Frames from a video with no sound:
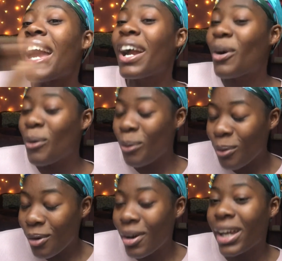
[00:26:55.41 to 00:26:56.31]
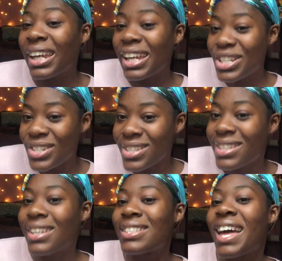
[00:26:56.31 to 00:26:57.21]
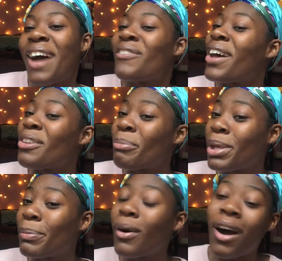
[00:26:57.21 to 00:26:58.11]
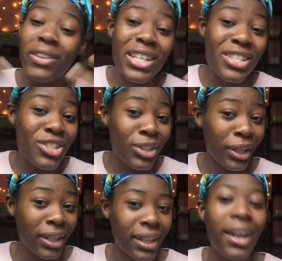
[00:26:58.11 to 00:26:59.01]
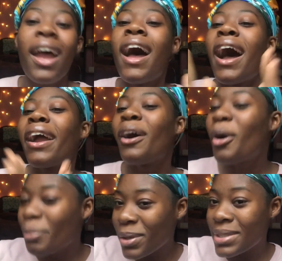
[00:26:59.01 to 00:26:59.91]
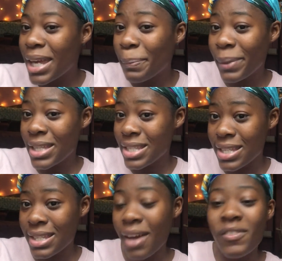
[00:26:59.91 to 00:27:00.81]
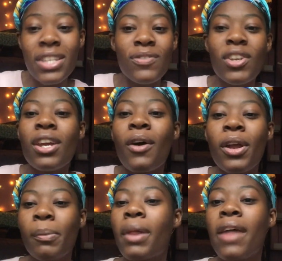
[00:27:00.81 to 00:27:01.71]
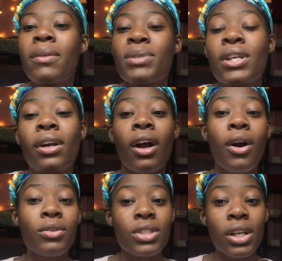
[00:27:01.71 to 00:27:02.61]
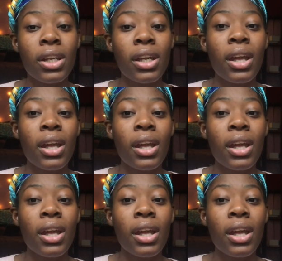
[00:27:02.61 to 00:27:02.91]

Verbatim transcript: cool and interesting to have other people on this journey. I hope you take pieces of this video and apply them to your own journey,